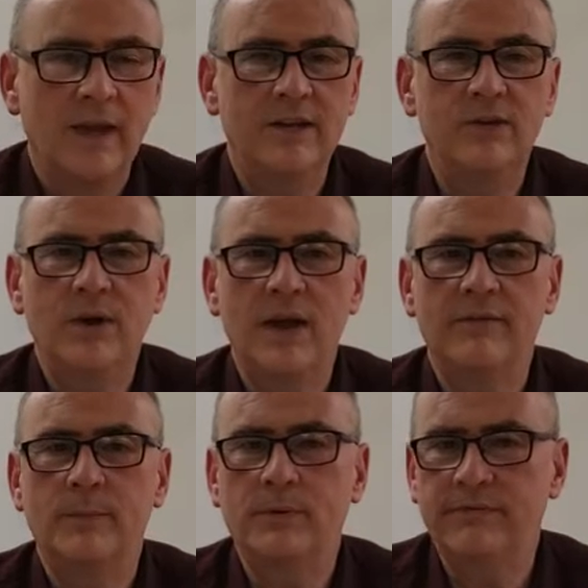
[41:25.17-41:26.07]
and you
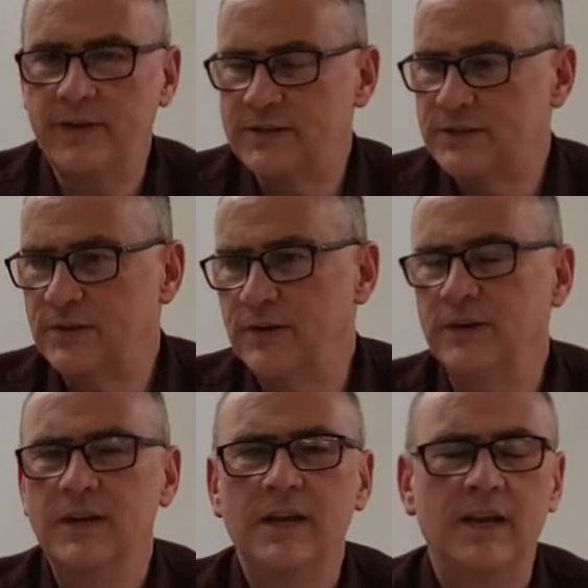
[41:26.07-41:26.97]
have a
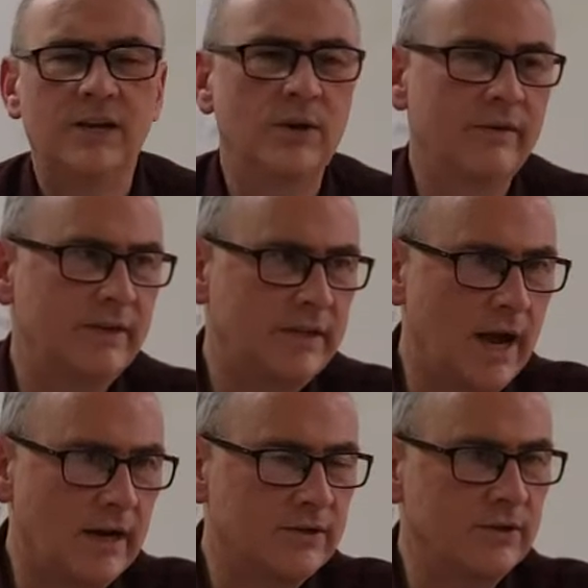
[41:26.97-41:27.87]
professor, and you have a
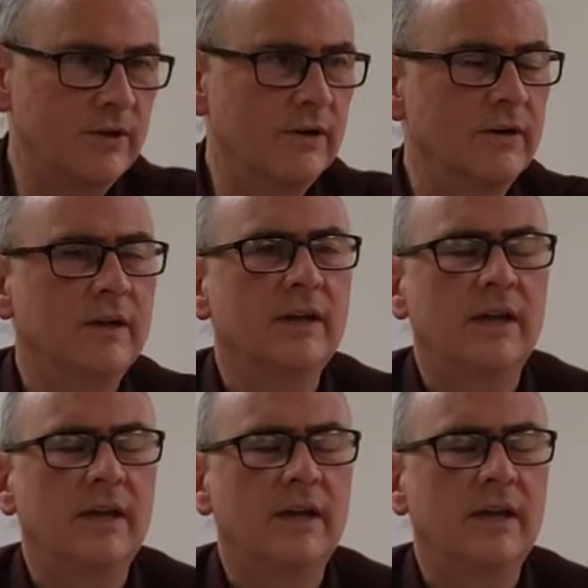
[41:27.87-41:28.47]
doctor,